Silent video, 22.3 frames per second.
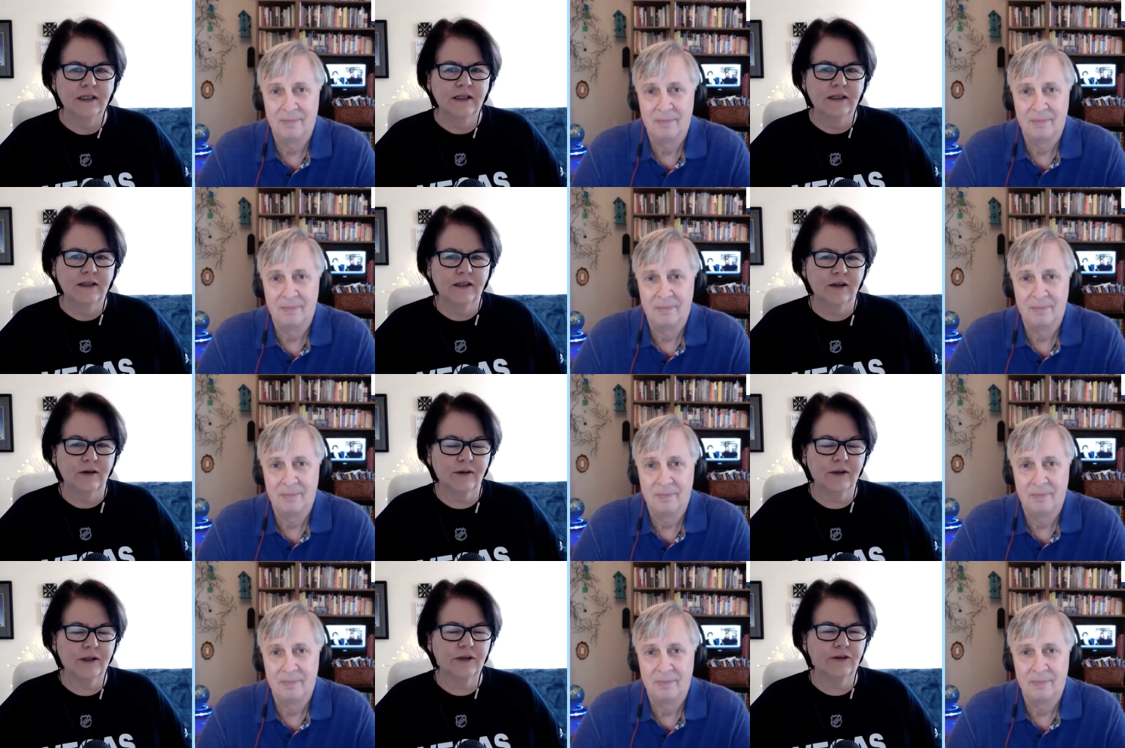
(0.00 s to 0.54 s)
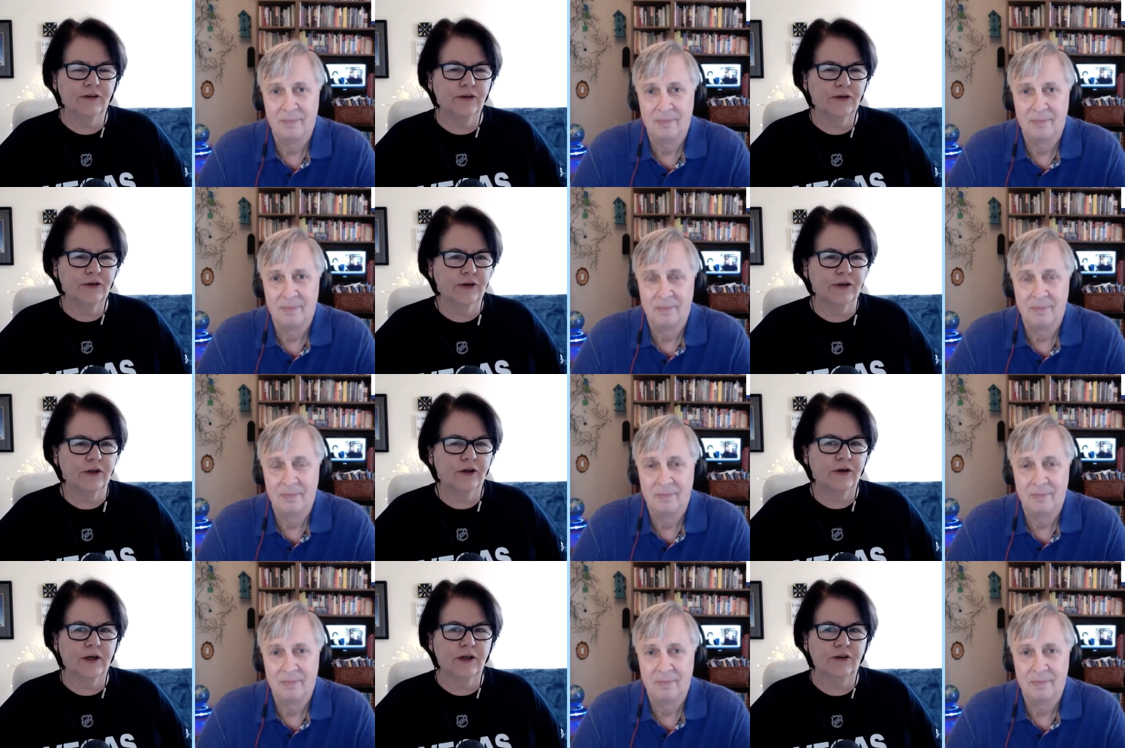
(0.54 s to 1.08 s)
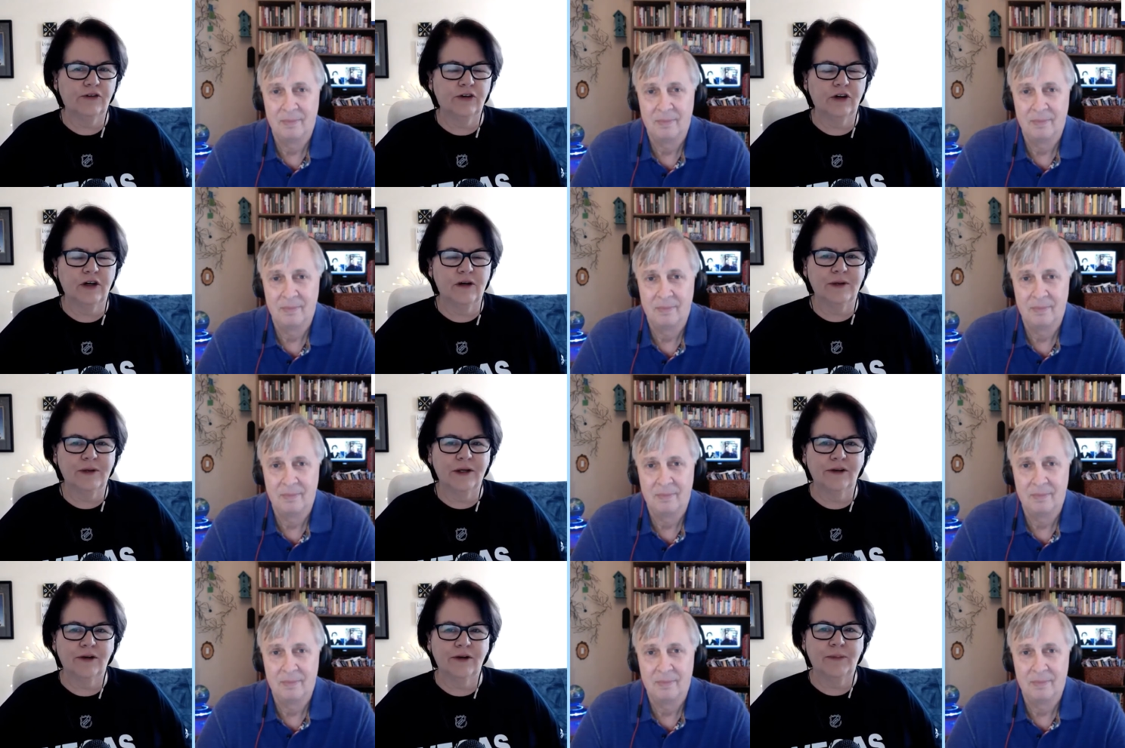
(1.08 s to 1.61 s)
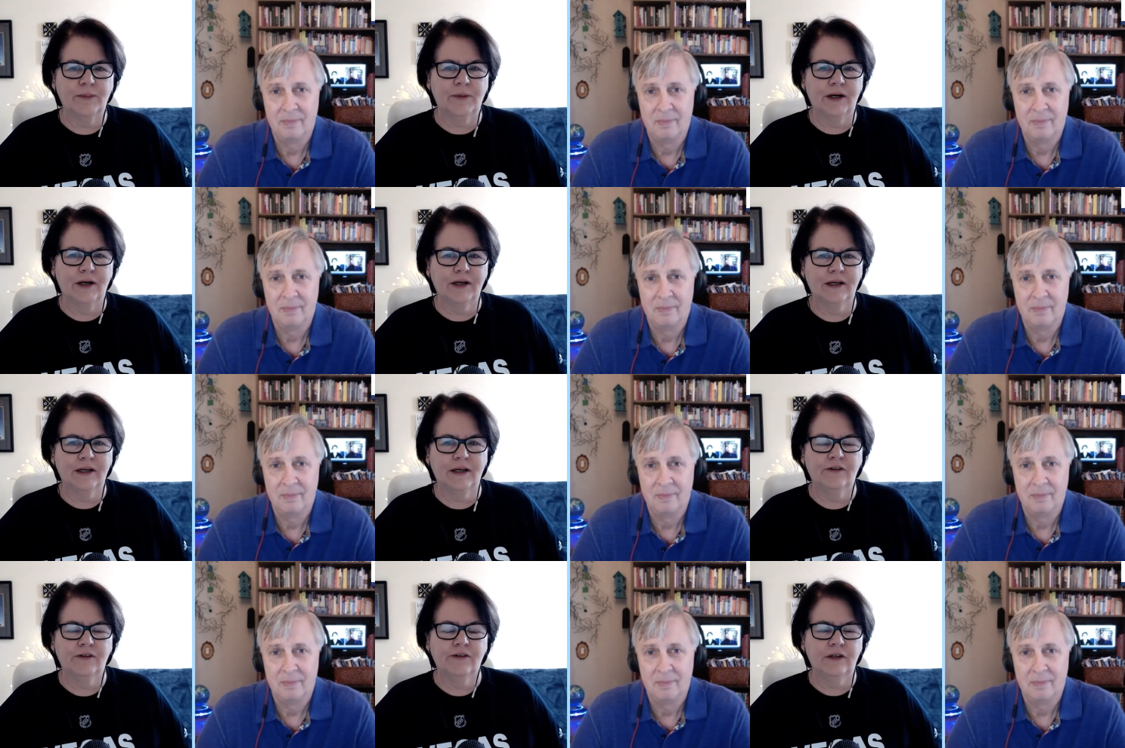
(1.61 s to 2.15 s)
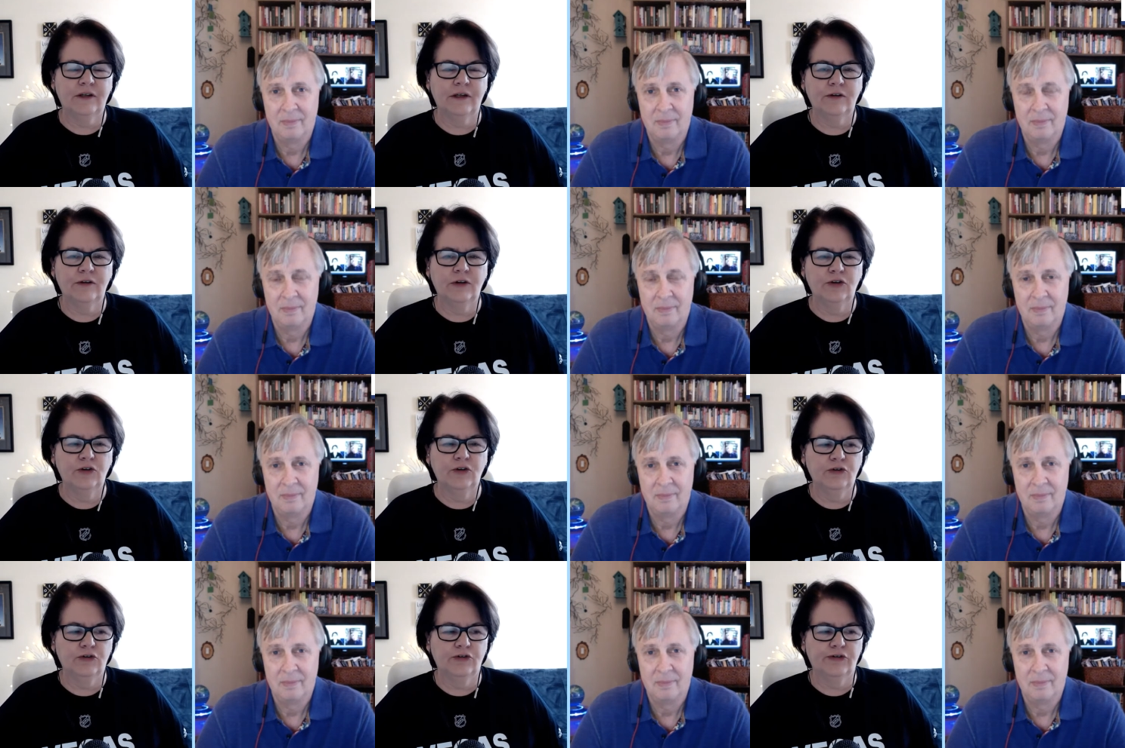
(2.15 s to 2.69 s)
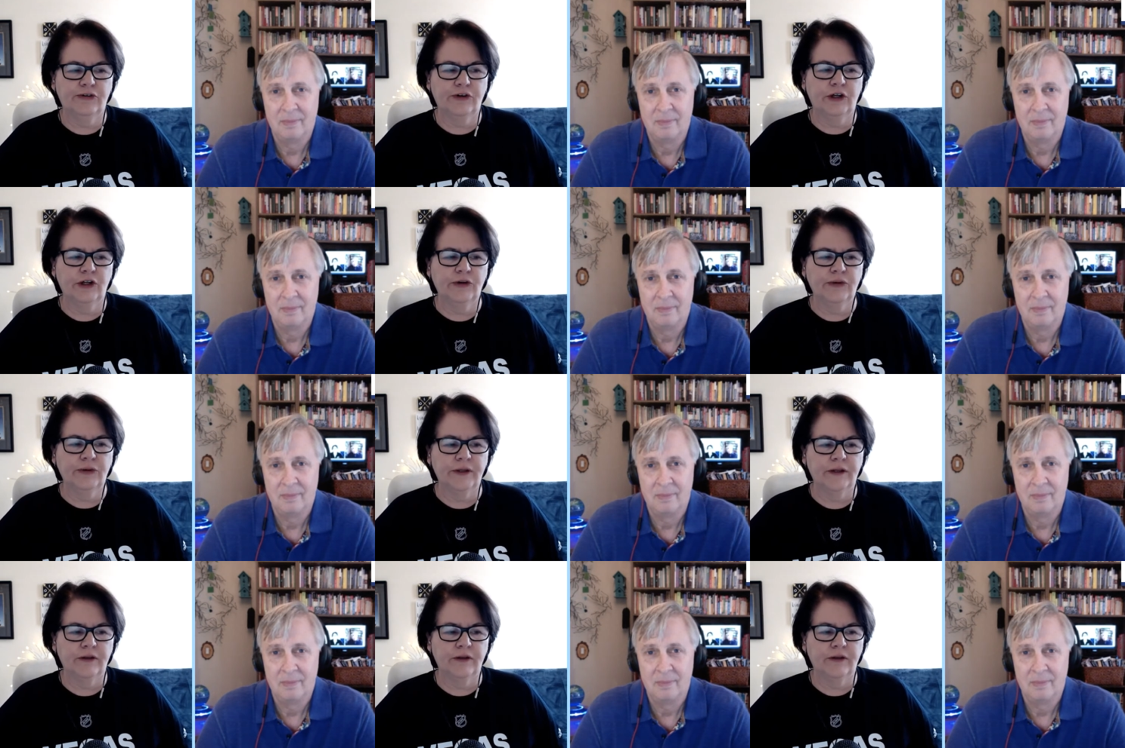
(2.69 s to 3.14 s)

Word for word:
Speaker 1: they're really doing a great job on their podcast and have a huge following.